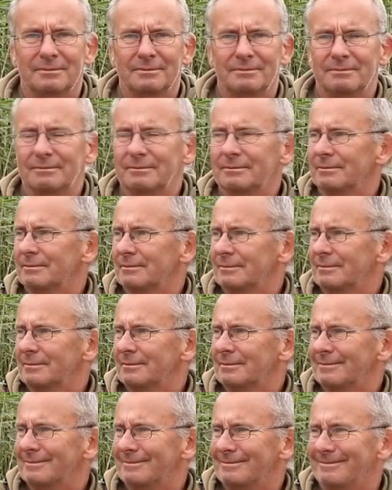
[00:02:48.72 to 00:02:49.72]

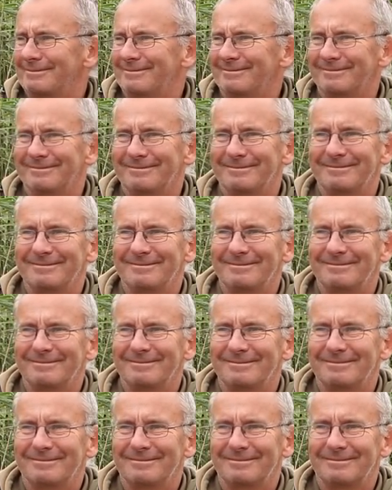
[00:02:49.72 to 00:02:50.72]

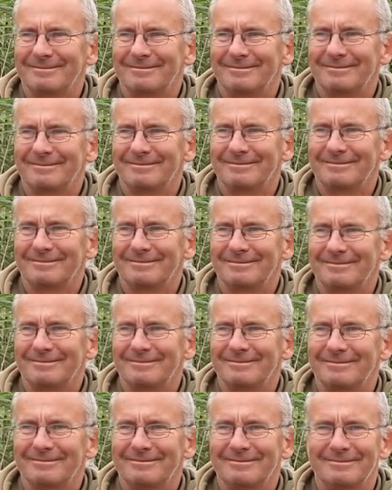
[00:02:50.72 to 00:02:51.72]

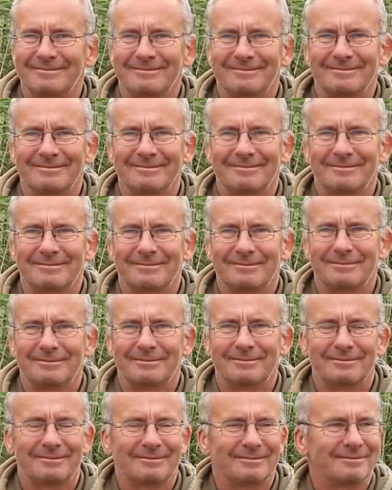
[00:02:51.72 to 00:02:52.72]

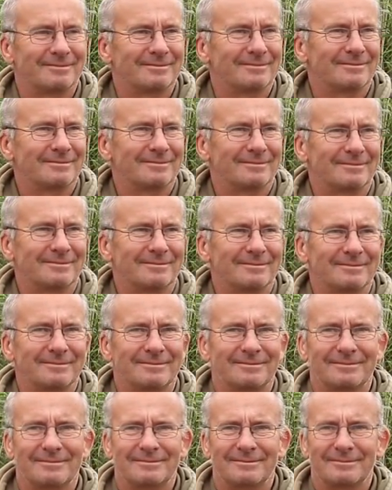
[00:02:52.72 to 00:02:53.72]

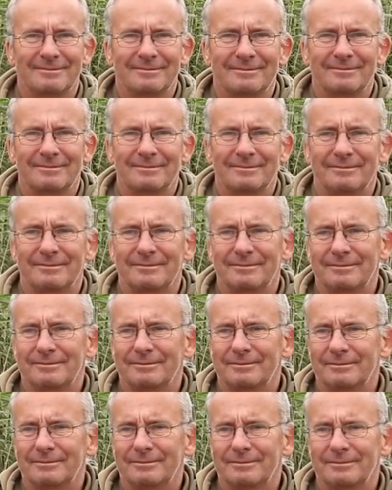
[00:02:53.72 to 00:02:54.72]

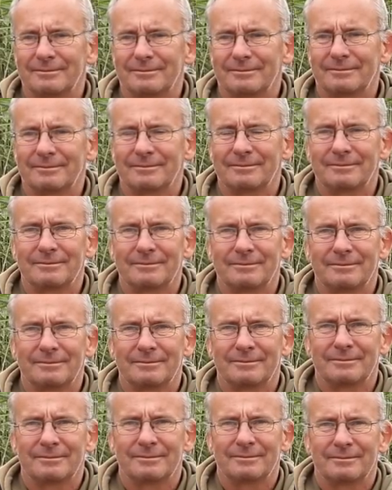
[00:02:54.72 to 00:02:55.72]

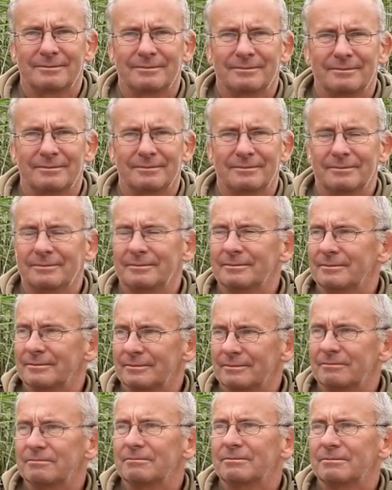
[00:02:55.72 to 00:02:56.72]
This person isn't speaking.